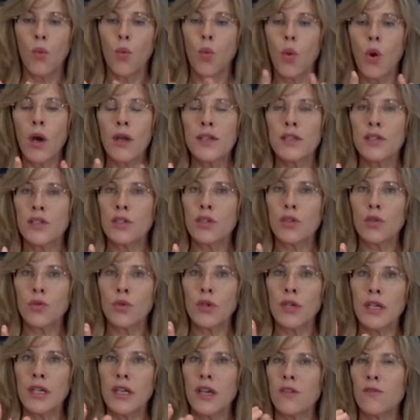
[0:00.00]
what
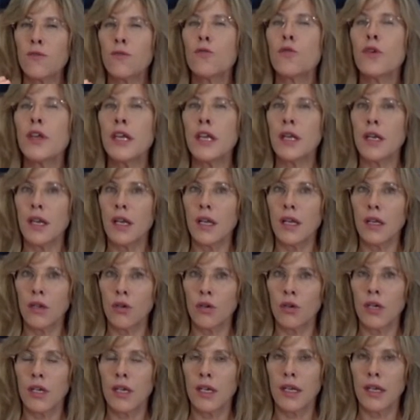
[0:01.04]
degree of weakening
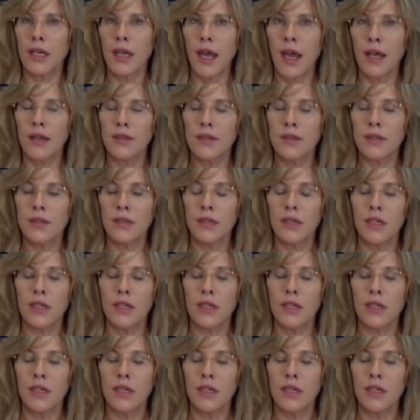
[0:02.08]
you're going to get.